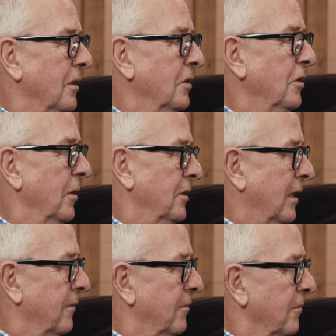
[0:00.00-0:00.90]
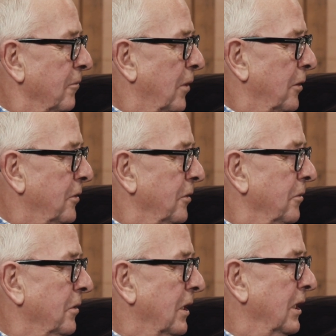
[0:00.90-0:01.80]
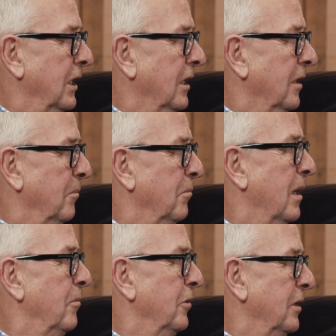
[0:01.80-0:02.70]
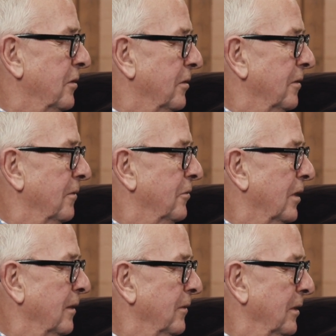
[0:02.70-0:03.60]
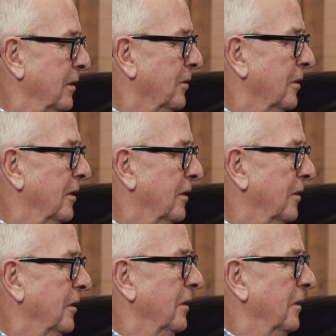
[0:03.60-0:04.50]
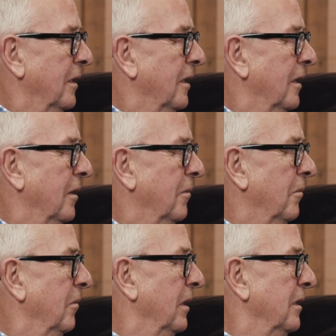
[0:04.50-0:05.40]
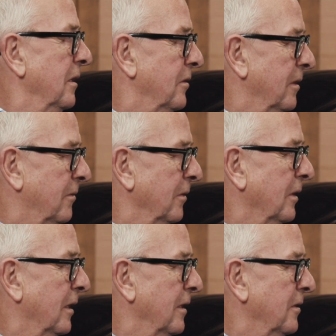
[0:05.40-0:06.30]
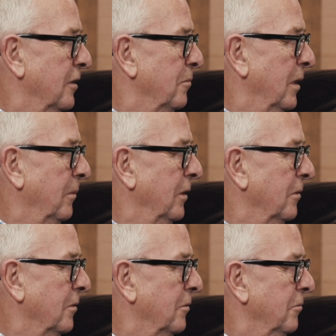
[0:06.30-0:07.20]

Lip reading: you must have one or two key memories of driving this car in its different guises. Maybe you could